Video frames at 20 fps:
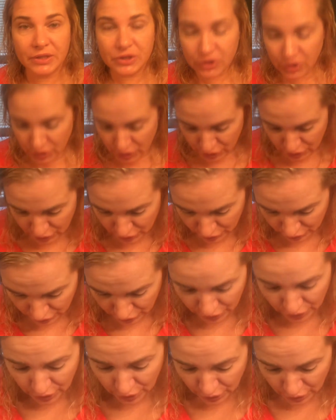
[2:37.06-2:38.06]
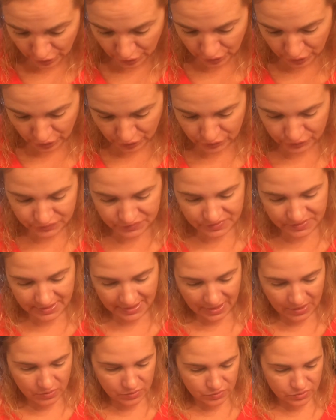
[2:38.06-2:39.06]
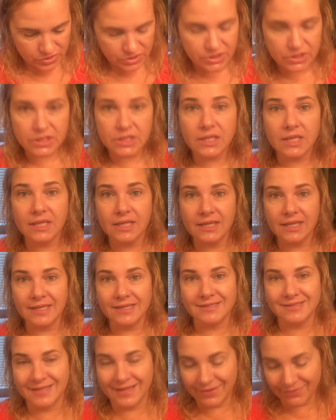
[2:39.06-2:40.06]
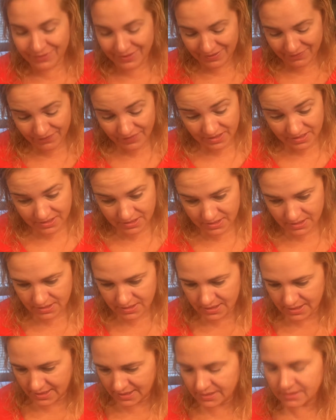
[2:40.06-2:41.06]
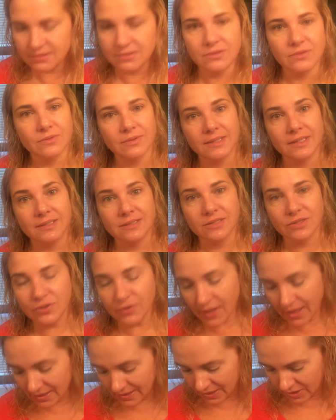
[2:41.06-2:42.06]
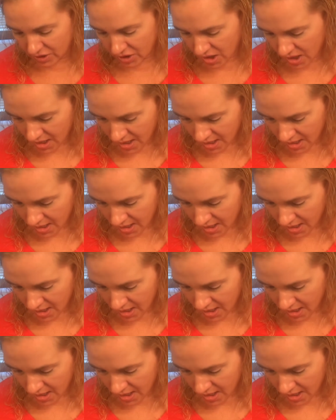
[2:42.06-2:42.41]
to her Girl Scout Thanksgiving feast tonight. So I'll get to do that later.